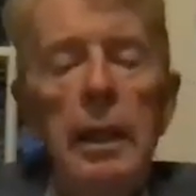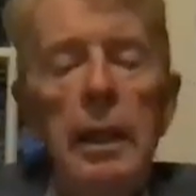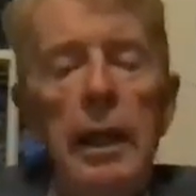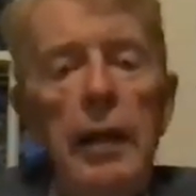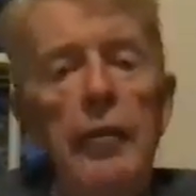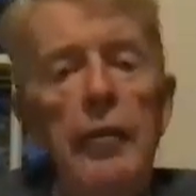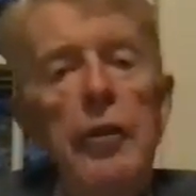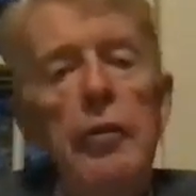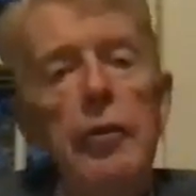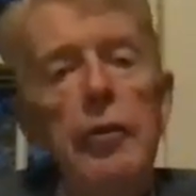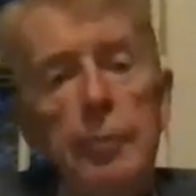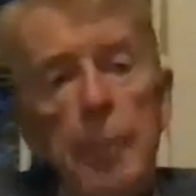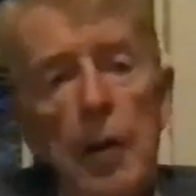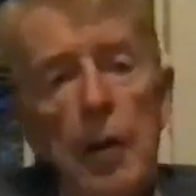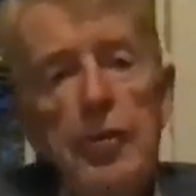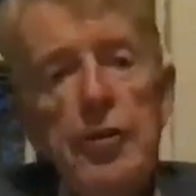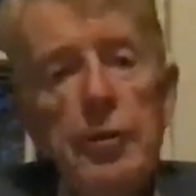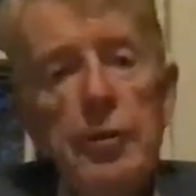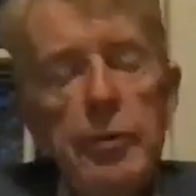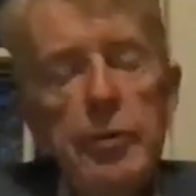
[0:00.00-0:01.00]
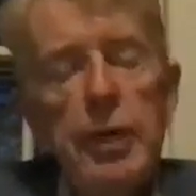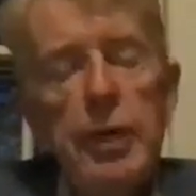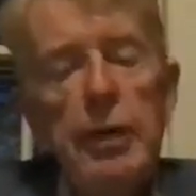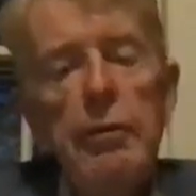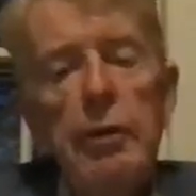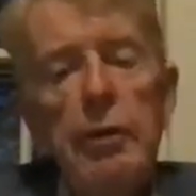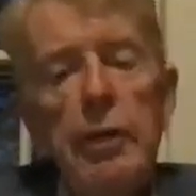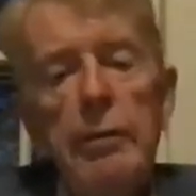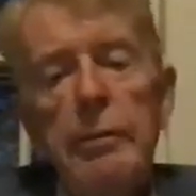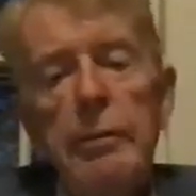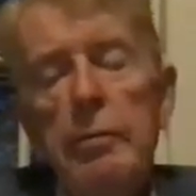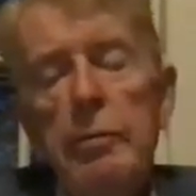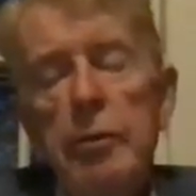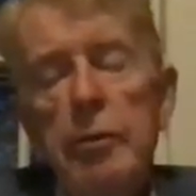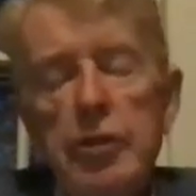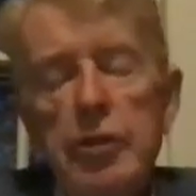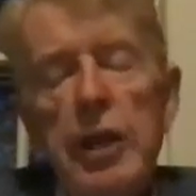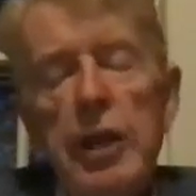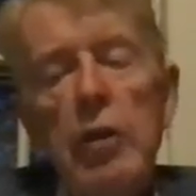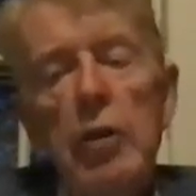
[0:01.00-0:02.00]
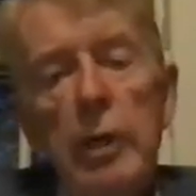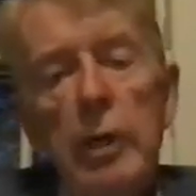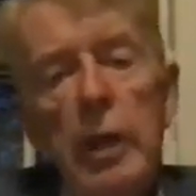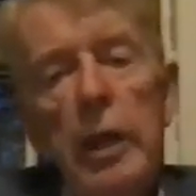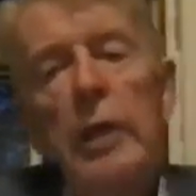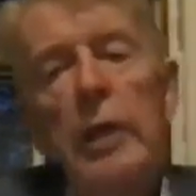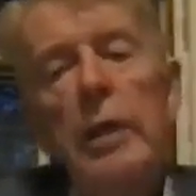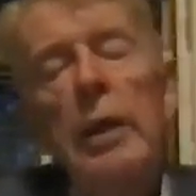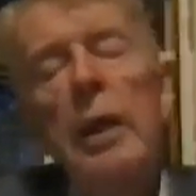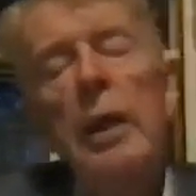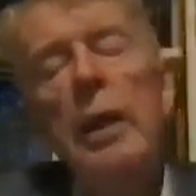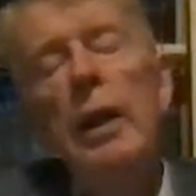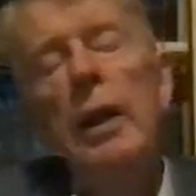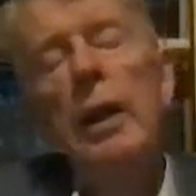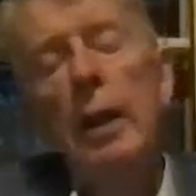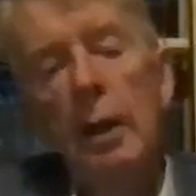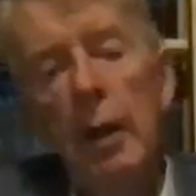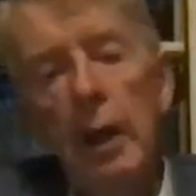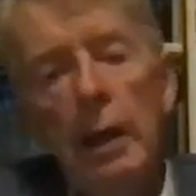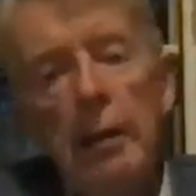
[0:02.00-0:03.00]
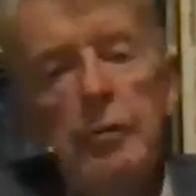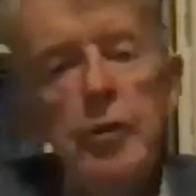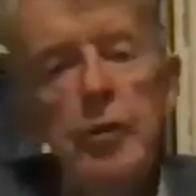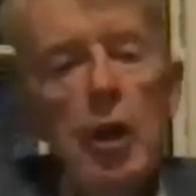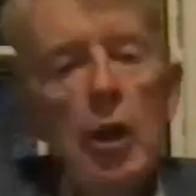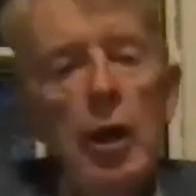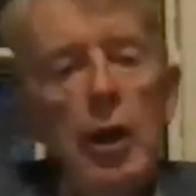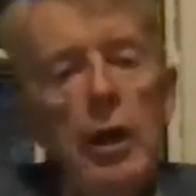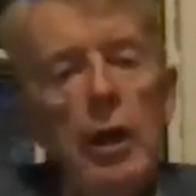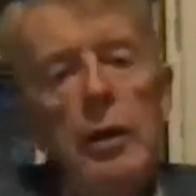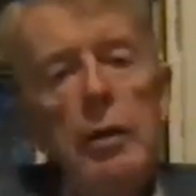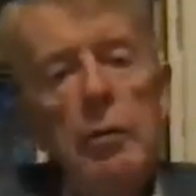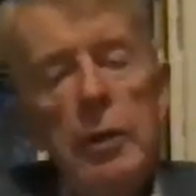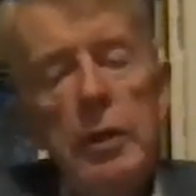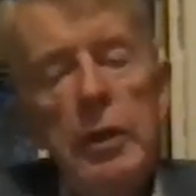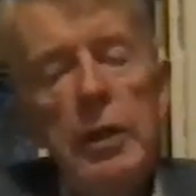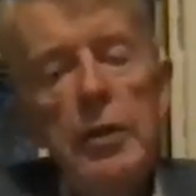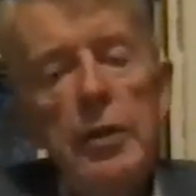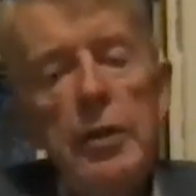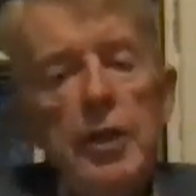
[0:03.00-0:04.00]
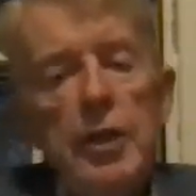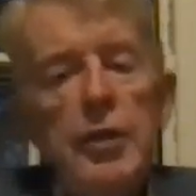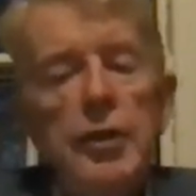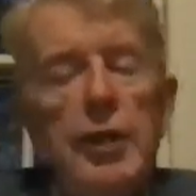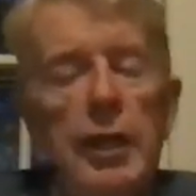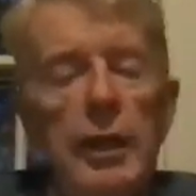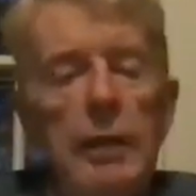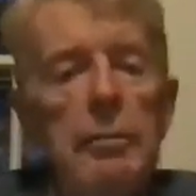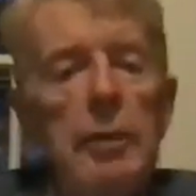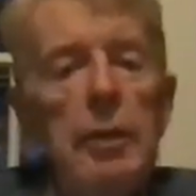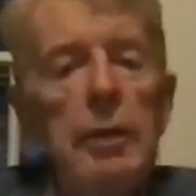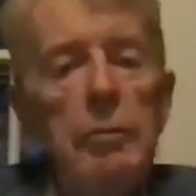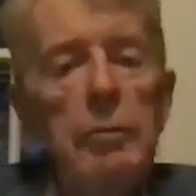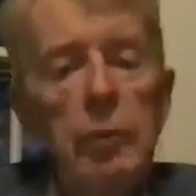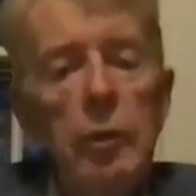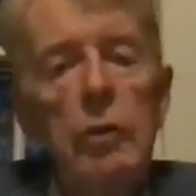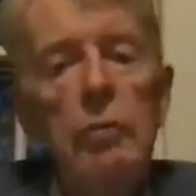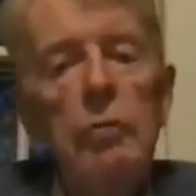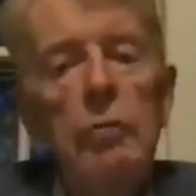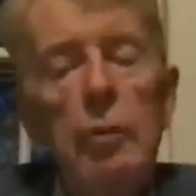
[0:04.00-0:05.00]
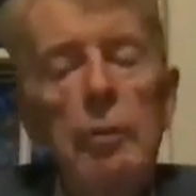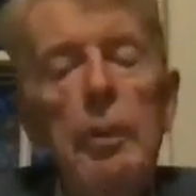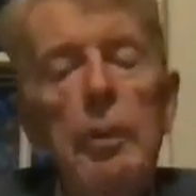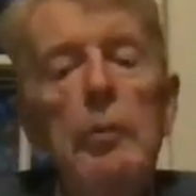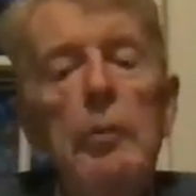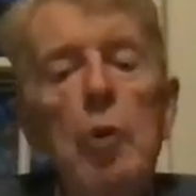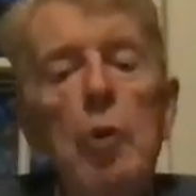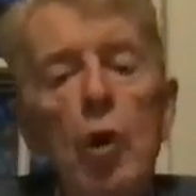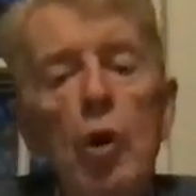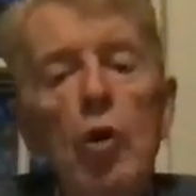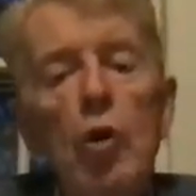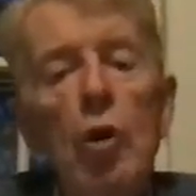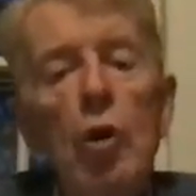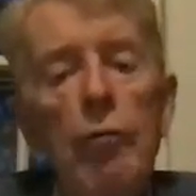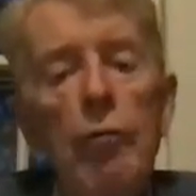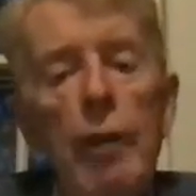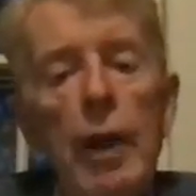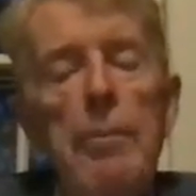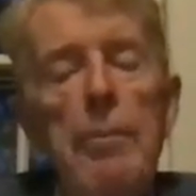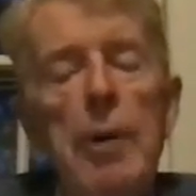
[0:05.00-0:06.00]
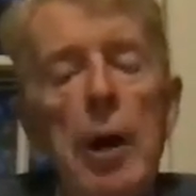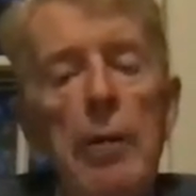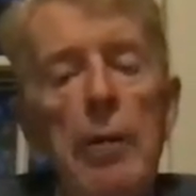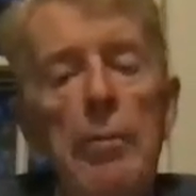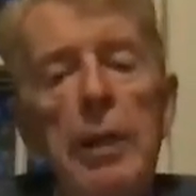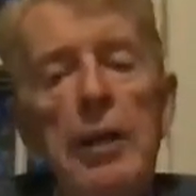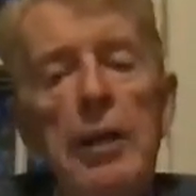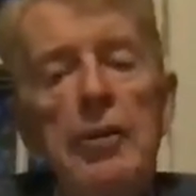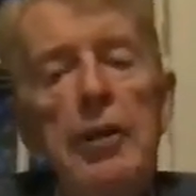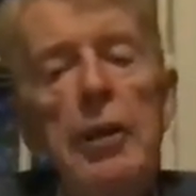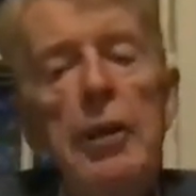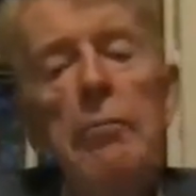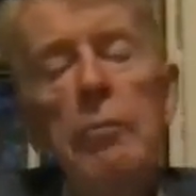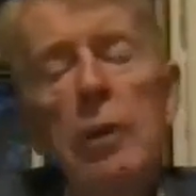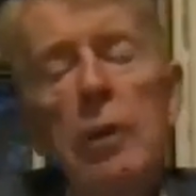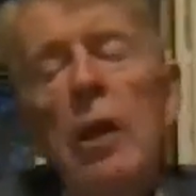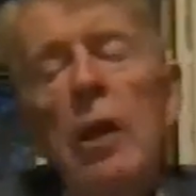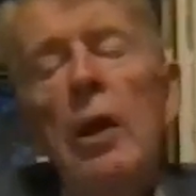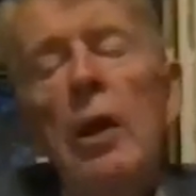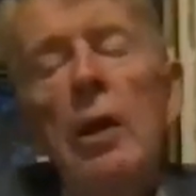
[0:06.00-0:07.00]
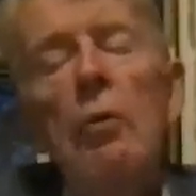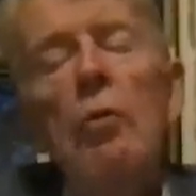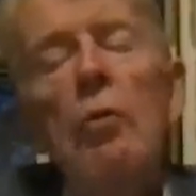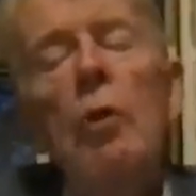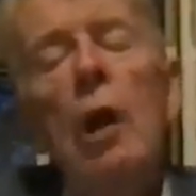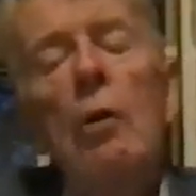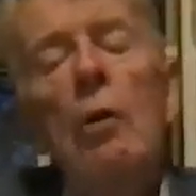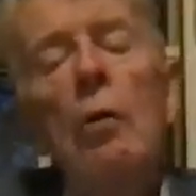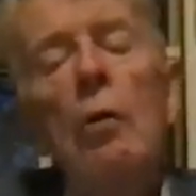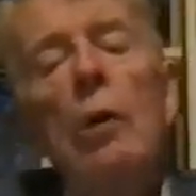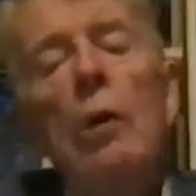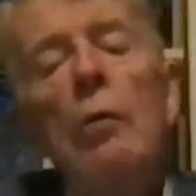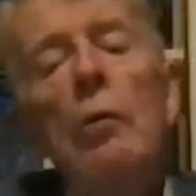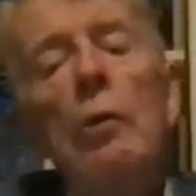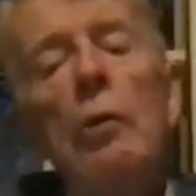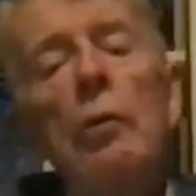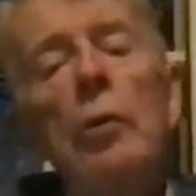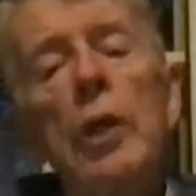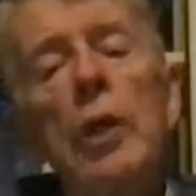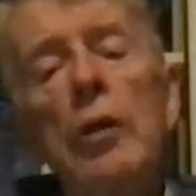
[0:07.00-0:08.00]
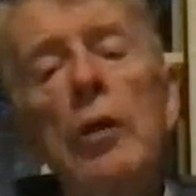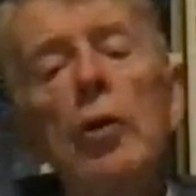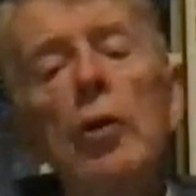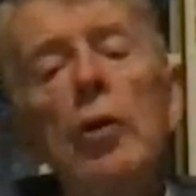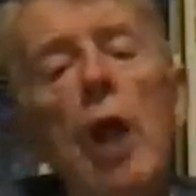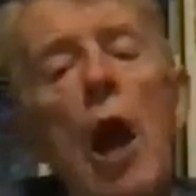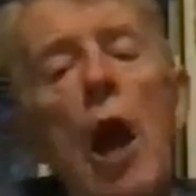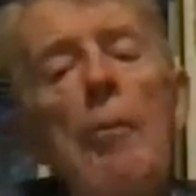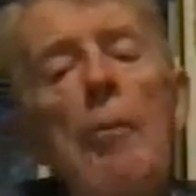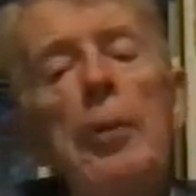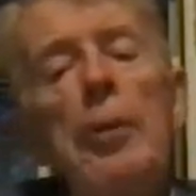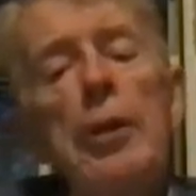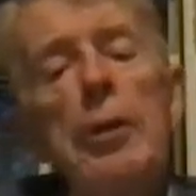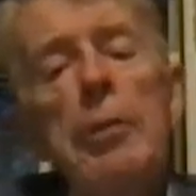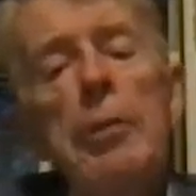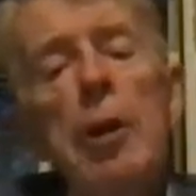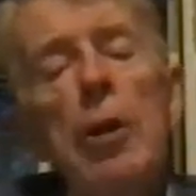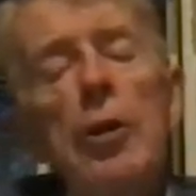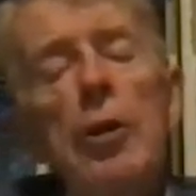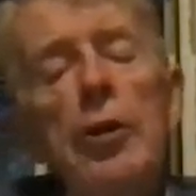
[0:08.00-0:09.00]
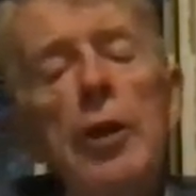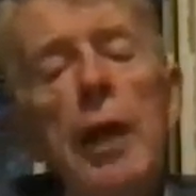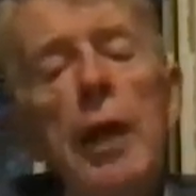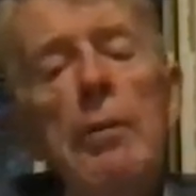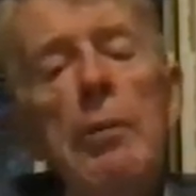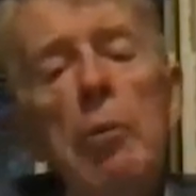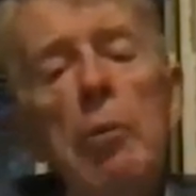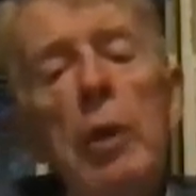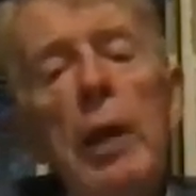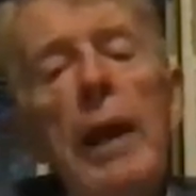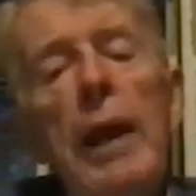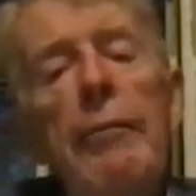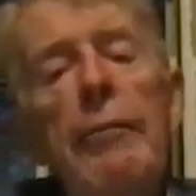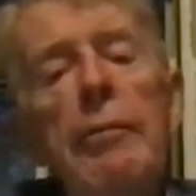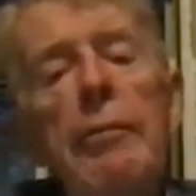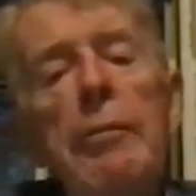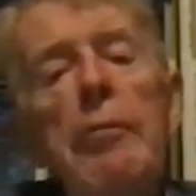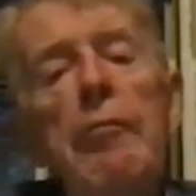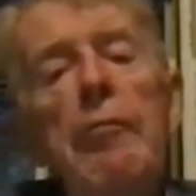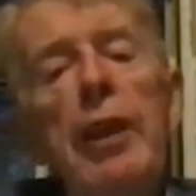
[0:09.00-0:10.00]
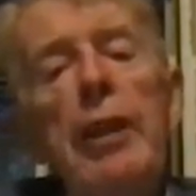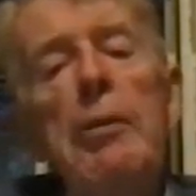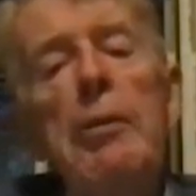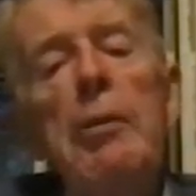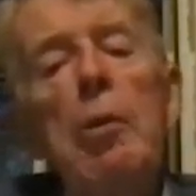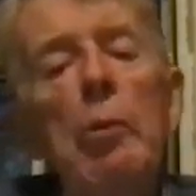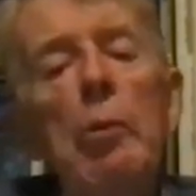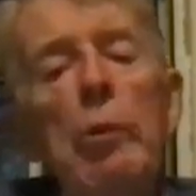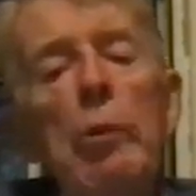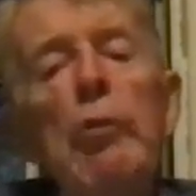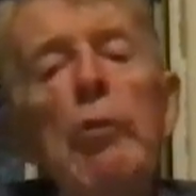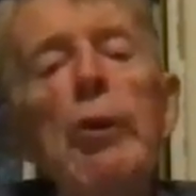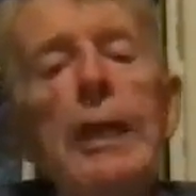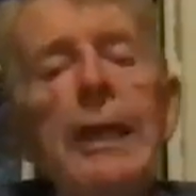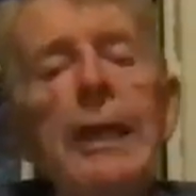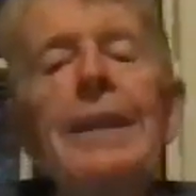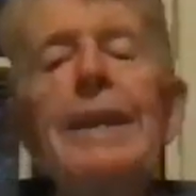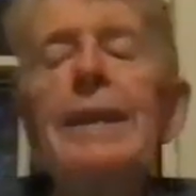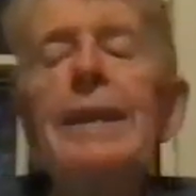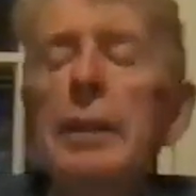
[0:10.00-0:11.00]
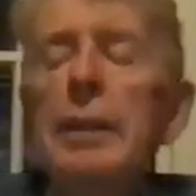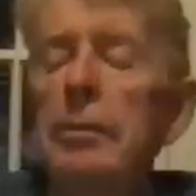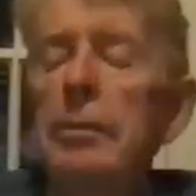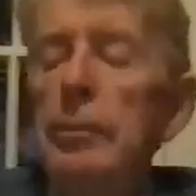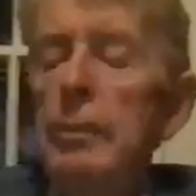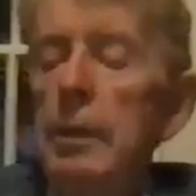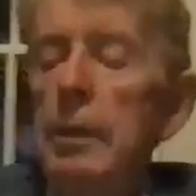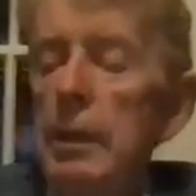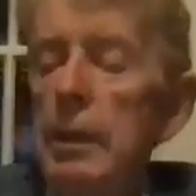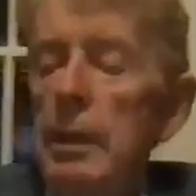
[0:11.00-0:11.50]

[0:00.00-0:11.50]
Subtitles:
And the response of the central government was to say, okay, sorry that we did this thing, but we'll build more coal-fired power plants, and we're not going to operate them all the time, but we'll have them available when we really need them.